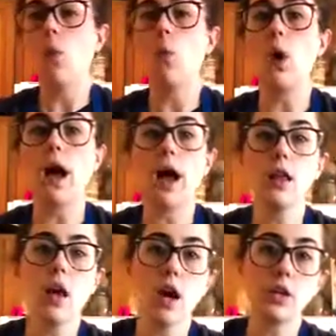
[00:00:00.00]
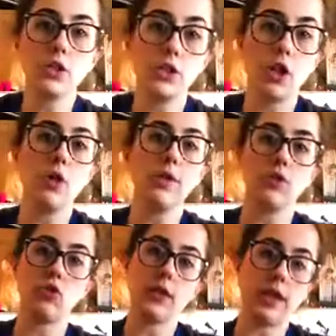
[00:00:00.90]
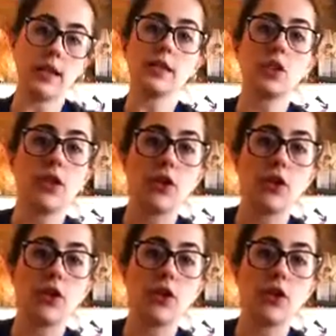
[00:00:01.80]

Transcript: While our dough is doing its